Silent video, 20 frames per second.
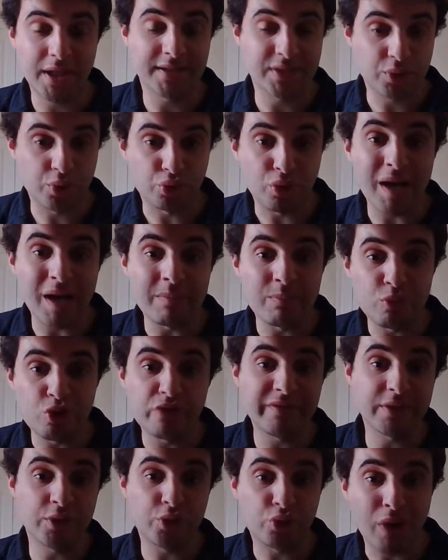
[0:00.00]
It's a great
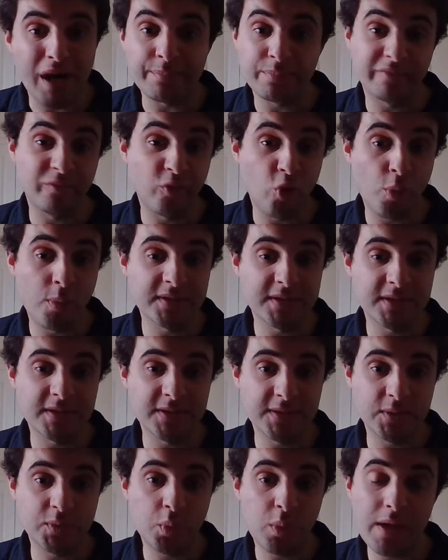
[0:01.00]
movie, great
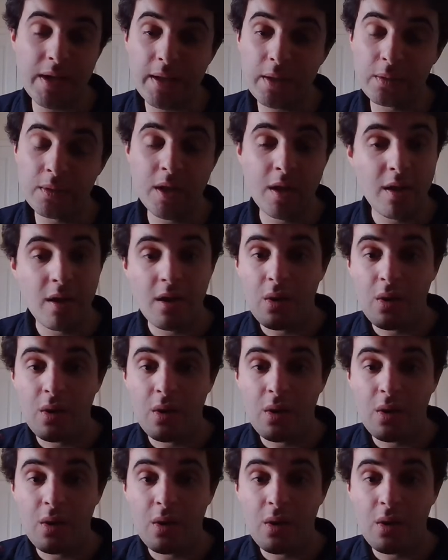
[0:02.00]
performances as well.